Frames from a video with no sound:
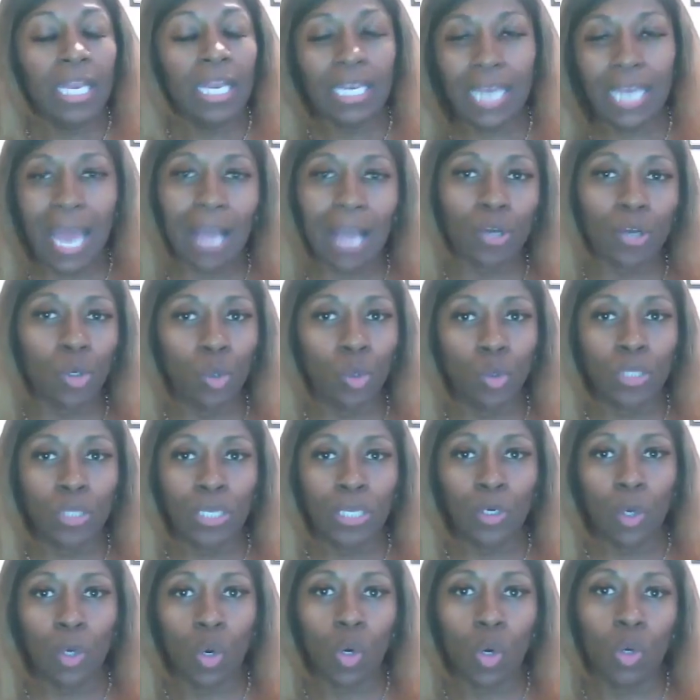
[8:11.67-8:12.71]
Not cool
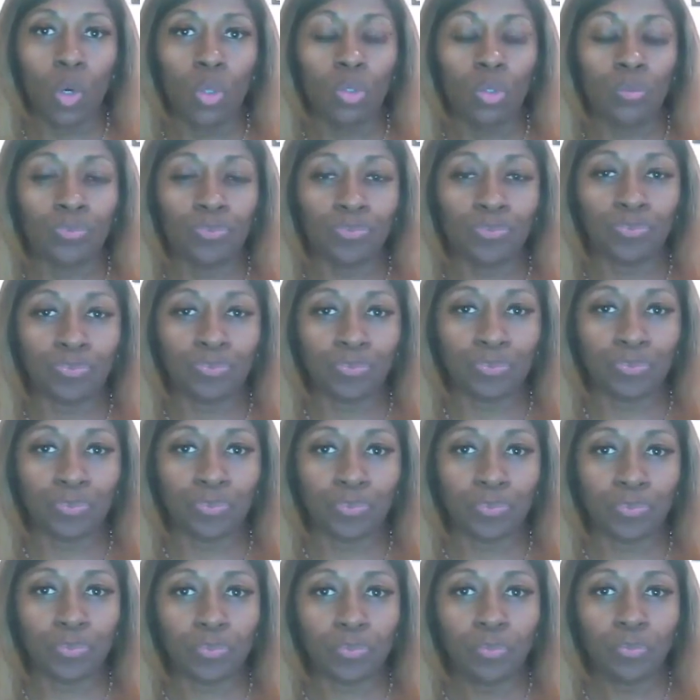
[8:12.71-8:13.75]
at all.
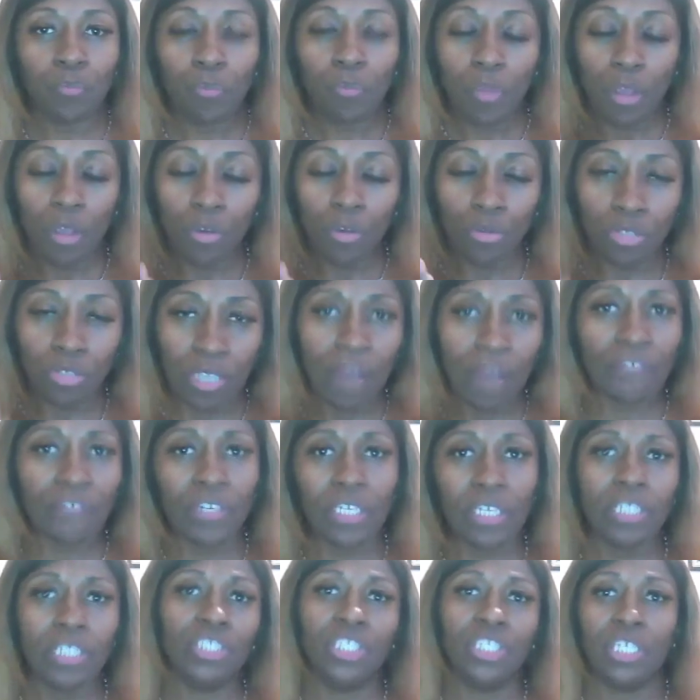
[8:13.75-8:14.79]
You
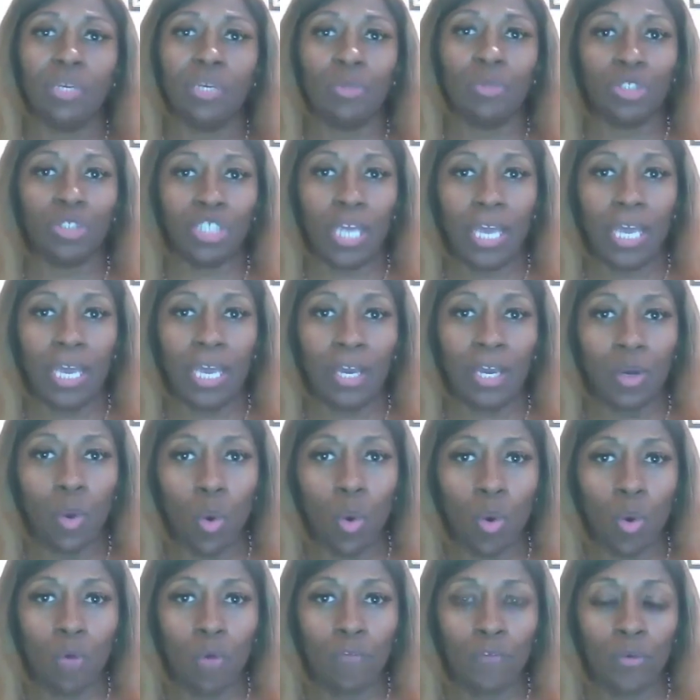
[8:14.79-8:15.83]
definitely should get what your hand
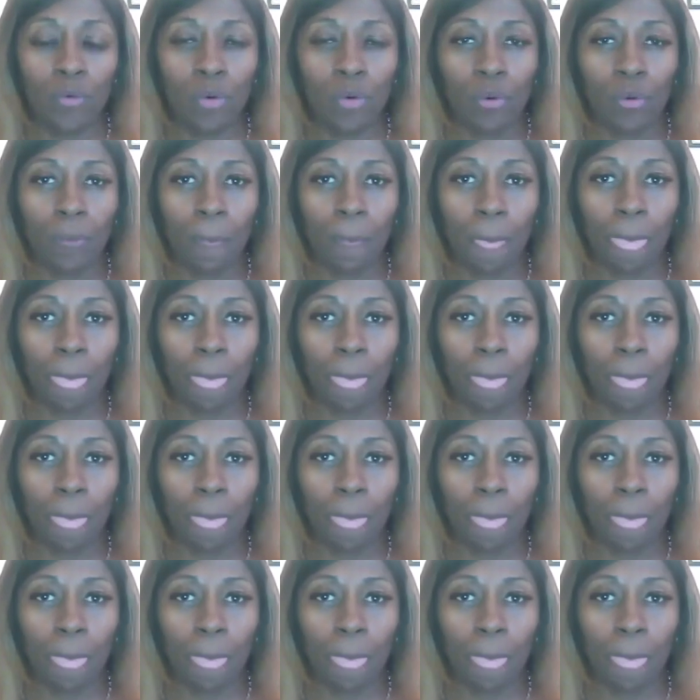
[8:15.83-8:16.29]
called for.